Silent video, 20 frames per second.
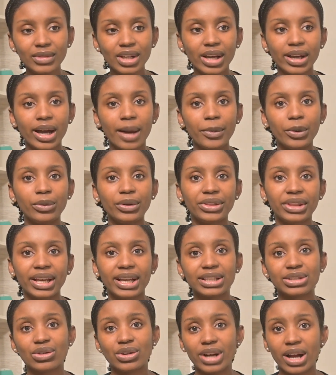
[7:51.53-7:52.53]
come up with
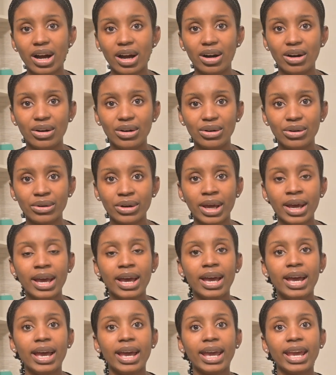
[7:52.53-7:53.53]
things on our own
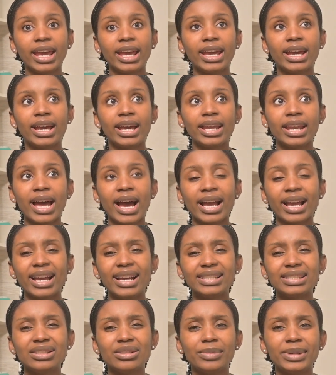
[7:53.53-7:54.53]
and I
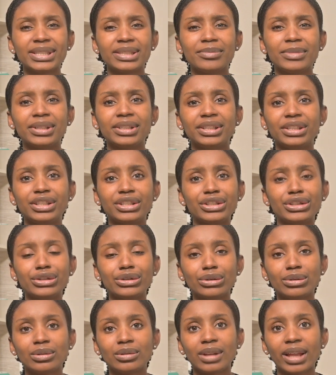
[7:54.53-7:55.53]
guess it'll be some
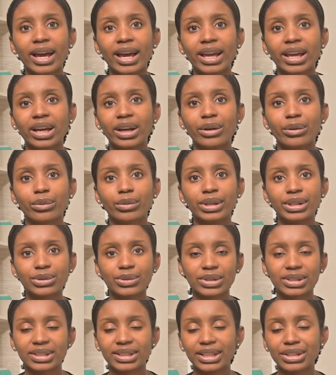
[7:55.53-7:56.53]
additional like
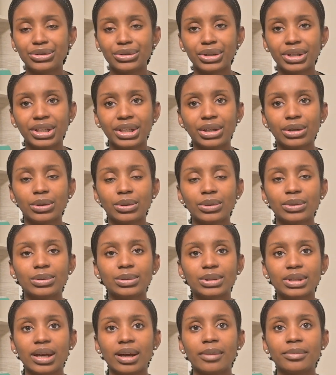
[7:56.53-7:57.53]
resources that you can
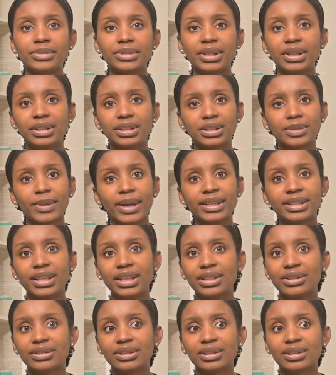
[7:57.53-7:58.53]
use. Um, Teachers Pay
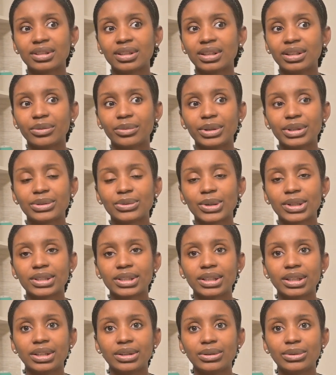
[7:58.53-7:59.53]
Teachers is a good resource
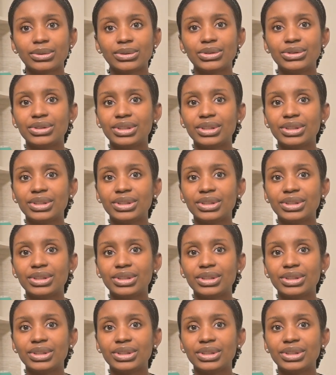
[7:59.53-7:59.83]
to use. You